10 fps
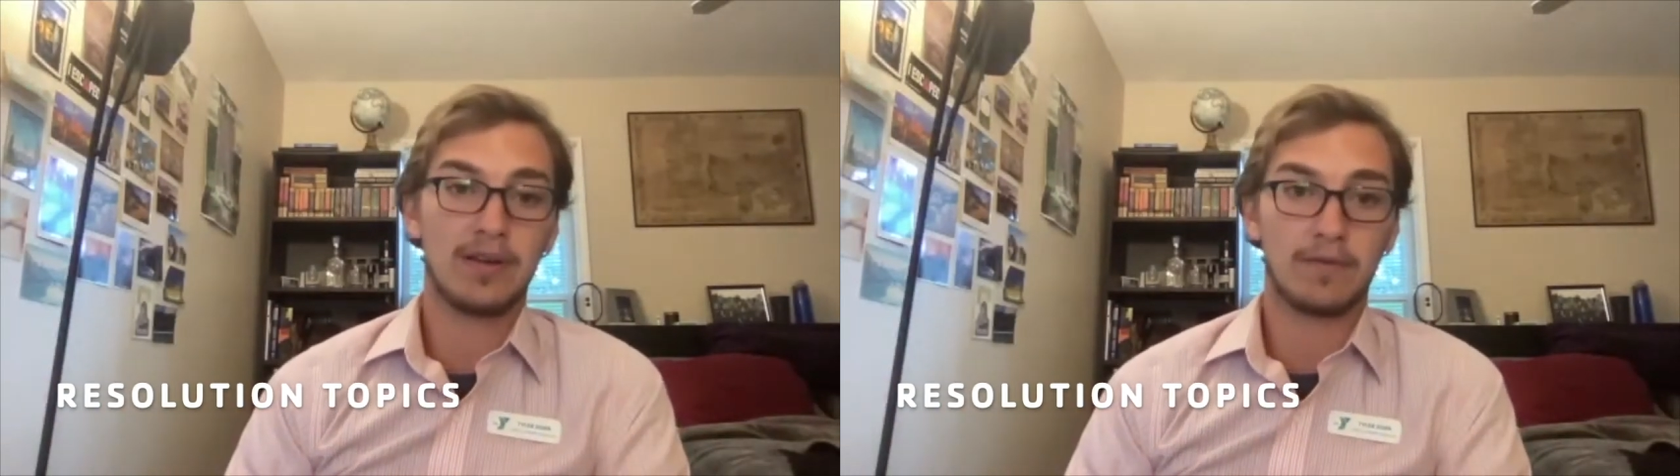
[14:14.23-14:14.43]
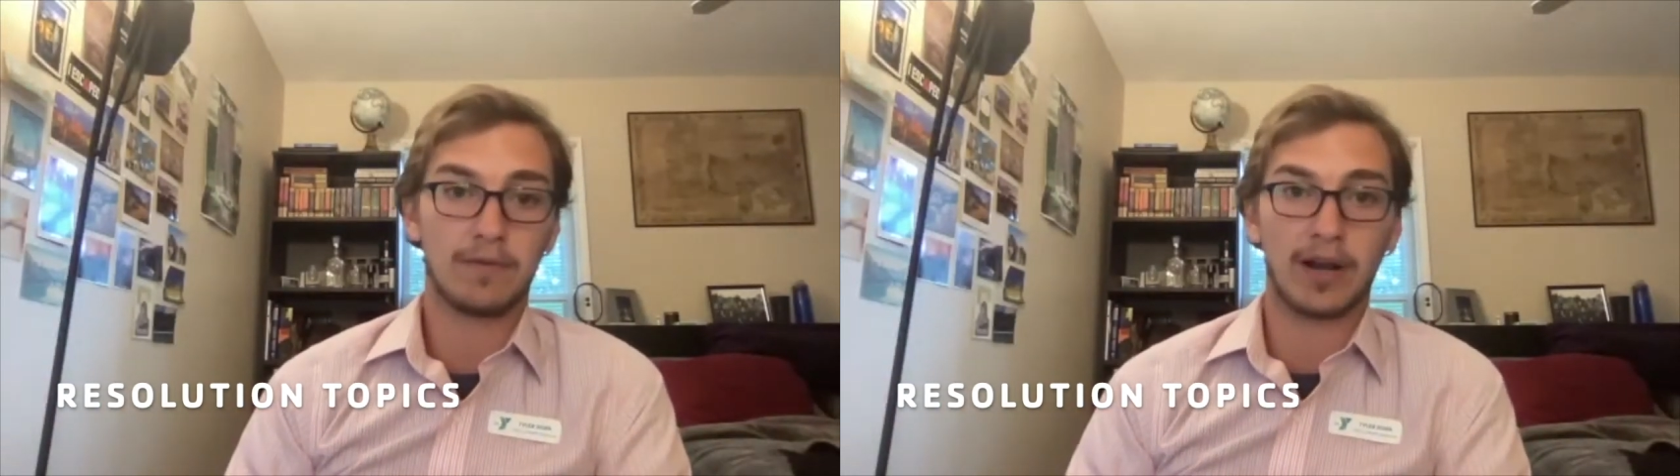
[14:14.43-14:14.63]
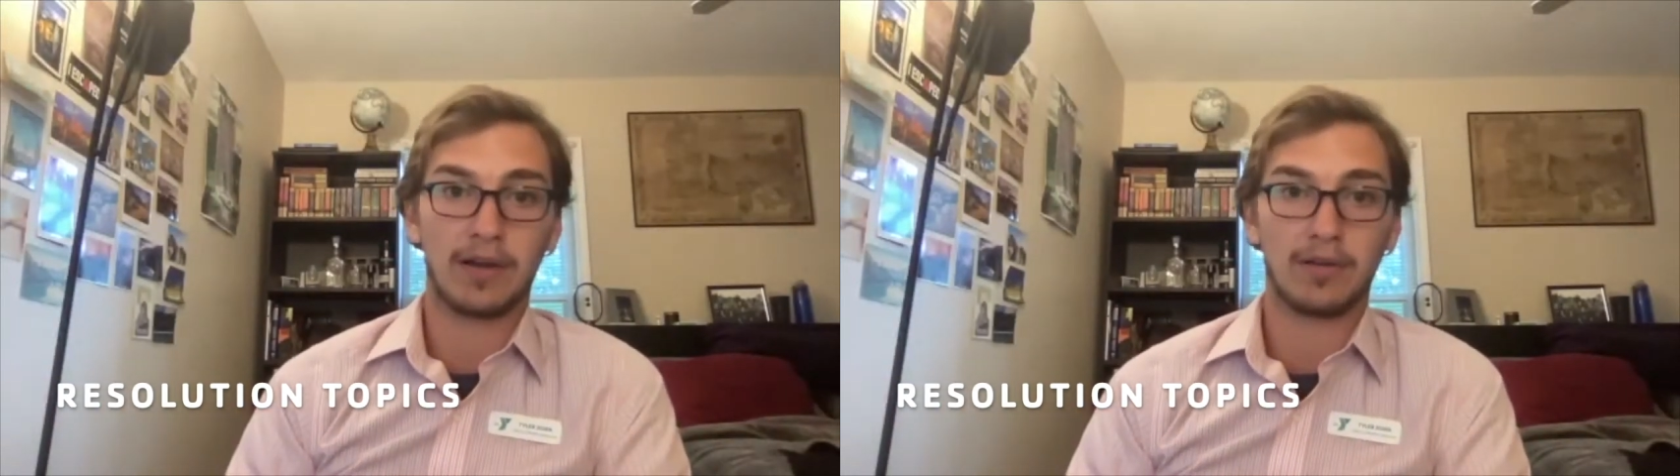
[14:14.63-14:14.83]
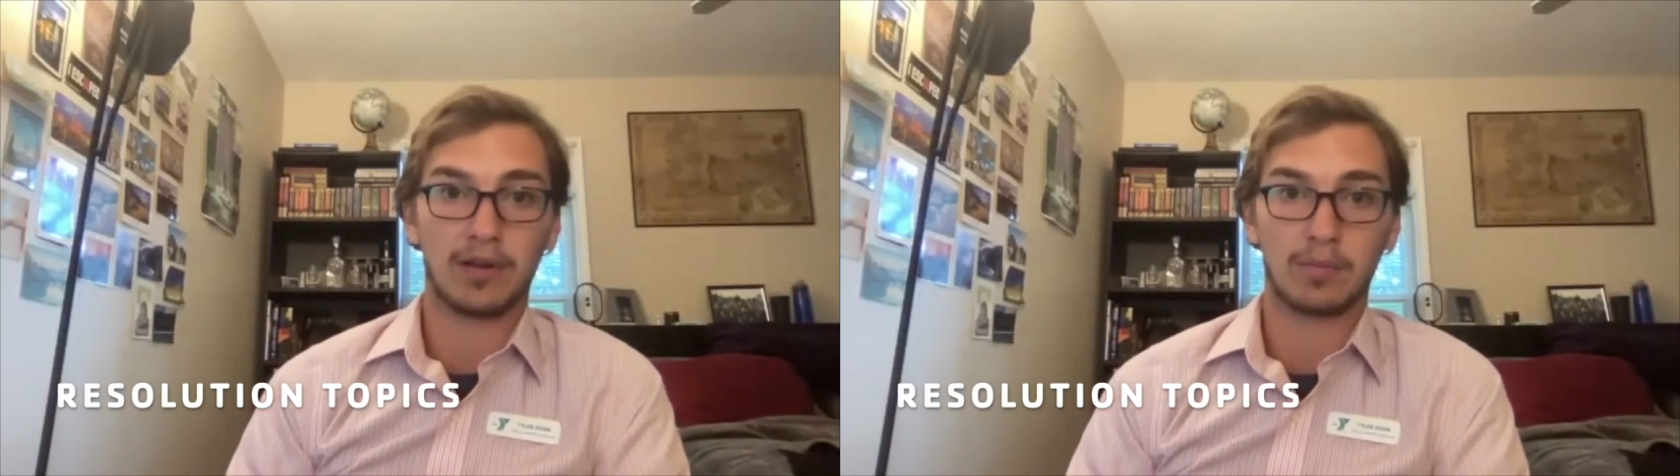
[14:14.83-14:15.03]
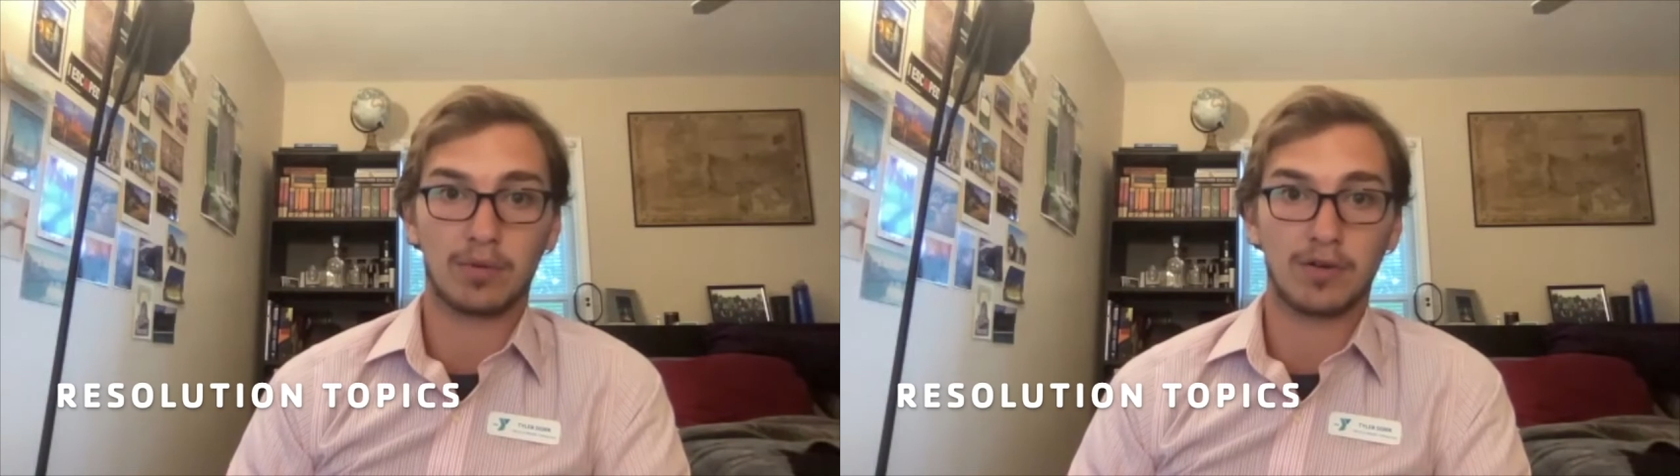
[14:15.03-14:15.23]
for how you
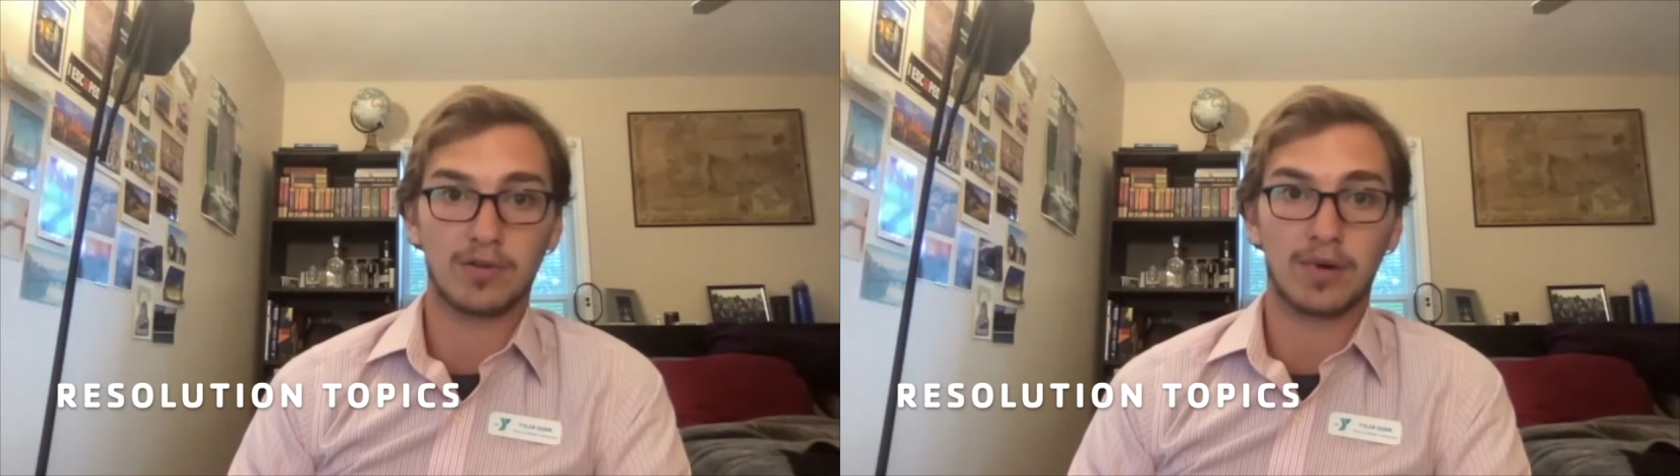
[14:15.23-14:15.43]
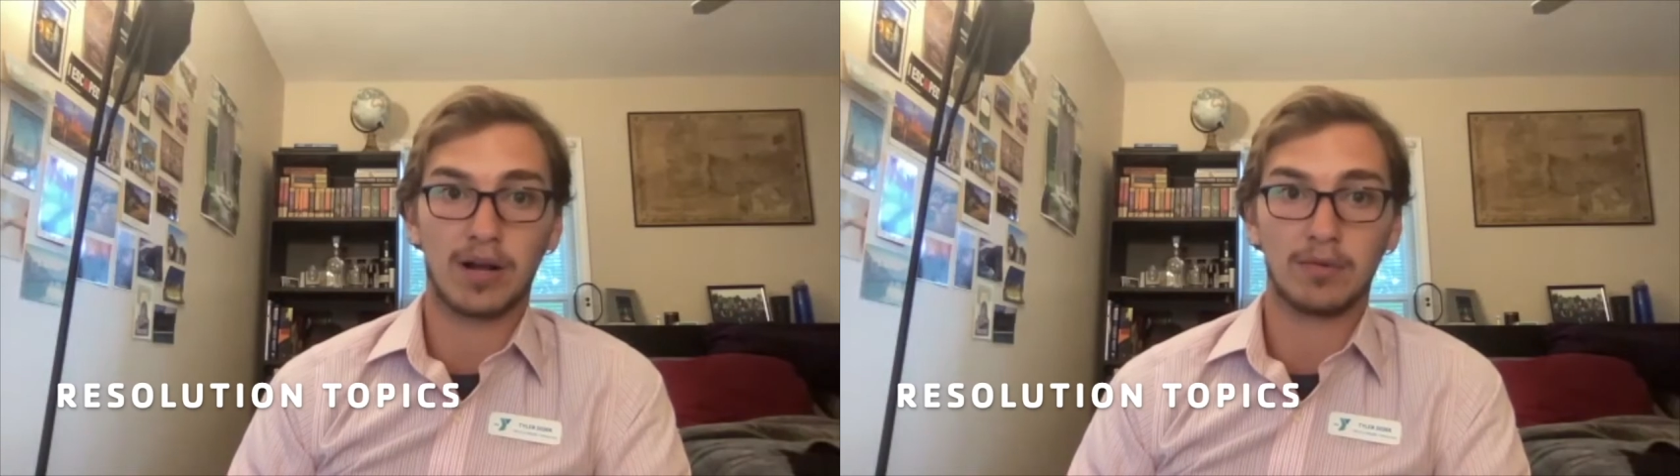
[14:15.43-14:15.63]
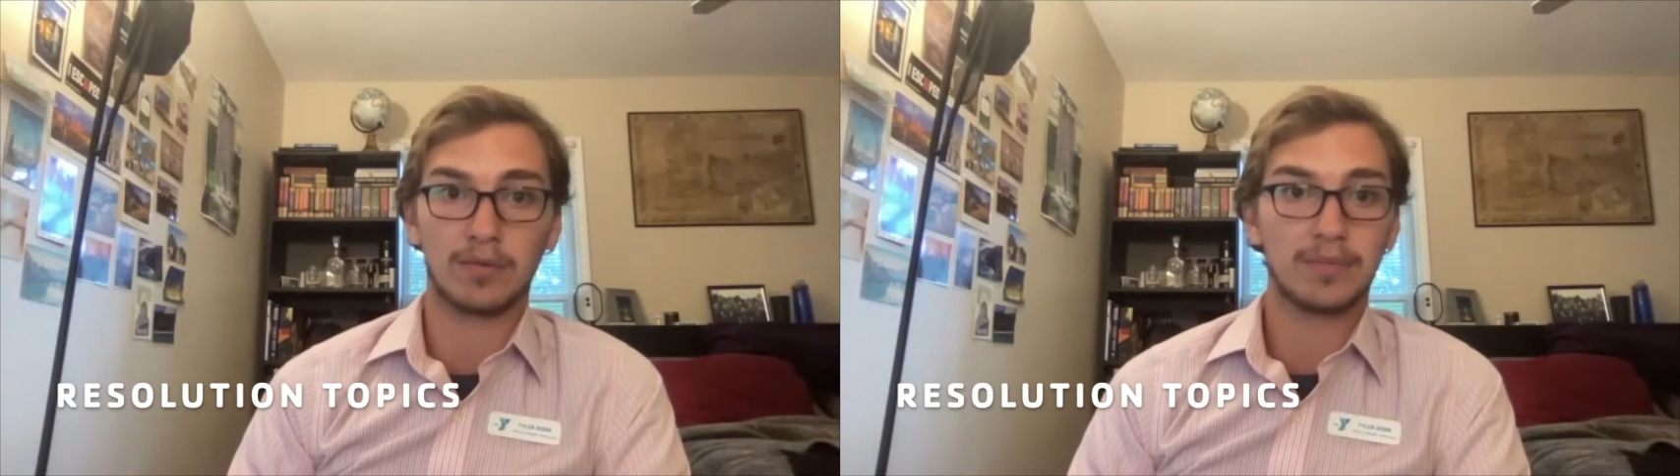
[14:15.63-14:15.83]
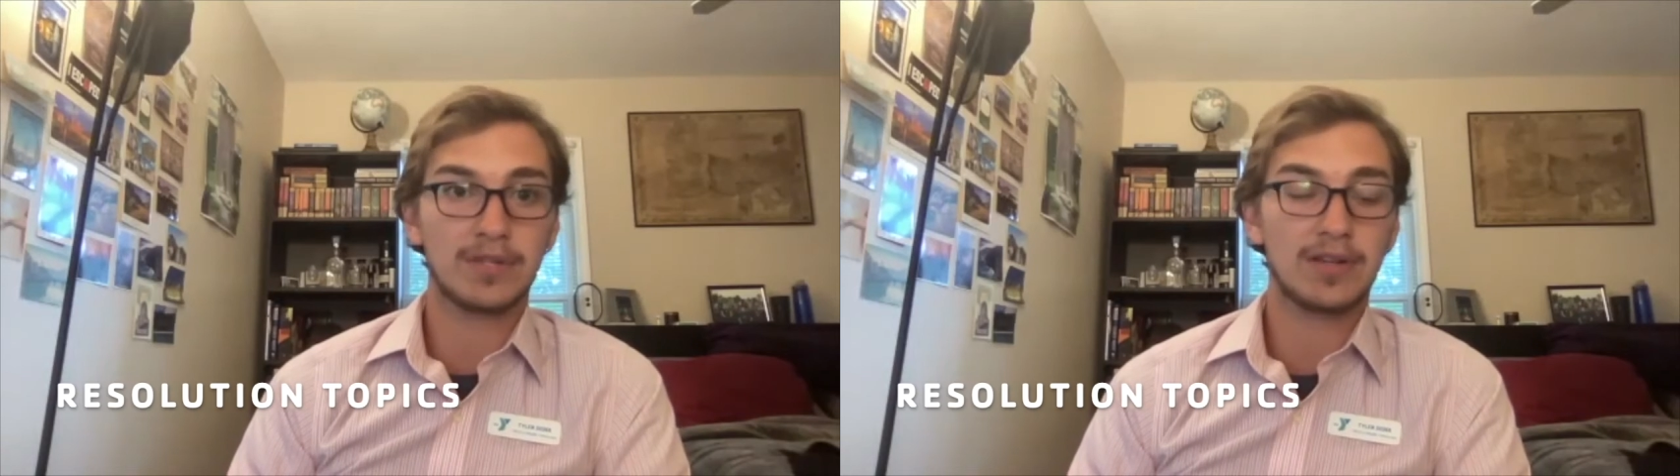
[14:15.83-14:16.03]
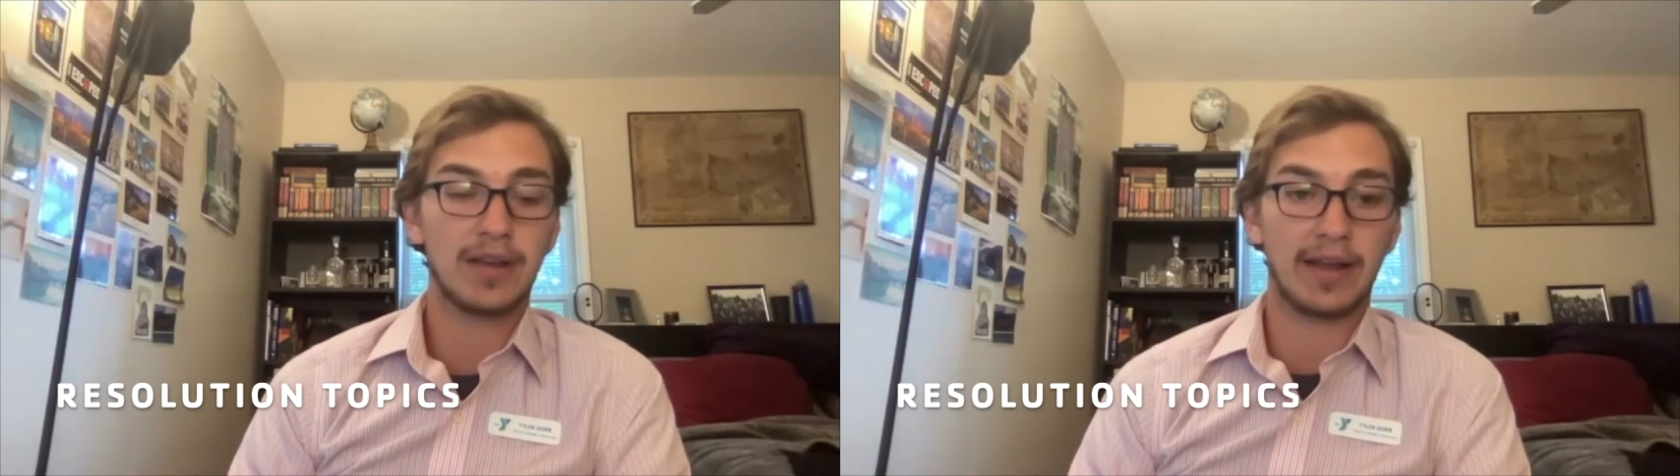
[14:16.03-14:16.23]
can approach problems.